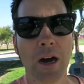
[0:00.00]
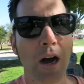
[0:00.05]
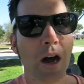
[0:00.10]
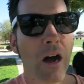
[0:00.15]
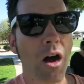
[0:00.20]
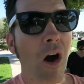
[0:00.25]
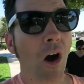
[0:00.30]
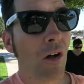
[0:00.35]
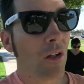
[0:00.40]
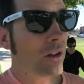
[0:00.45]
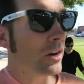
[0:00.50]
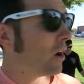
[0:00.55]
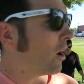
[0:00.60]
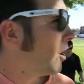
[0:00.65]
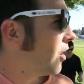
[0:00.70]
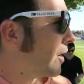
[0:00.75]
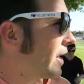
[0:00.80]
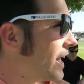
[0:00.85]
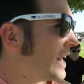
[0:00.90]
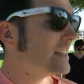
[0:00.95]
All in
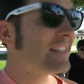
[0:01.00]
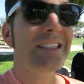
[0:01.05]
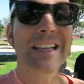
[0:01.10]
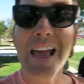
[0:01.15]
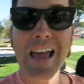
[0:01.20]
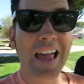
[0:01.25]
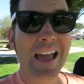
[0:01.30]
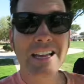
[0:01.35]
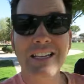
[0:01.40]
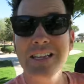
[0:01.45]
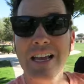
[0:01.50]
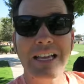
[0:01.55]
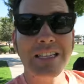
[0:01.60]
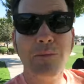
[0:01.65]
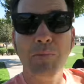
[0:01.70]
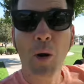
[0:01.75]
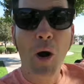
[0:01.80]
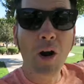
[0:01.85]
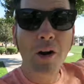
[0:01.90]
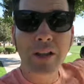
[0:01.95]
all, it's
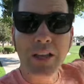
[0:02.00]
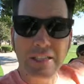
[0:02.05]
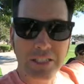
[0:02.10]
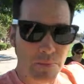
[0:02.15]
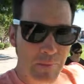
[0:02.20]
a party.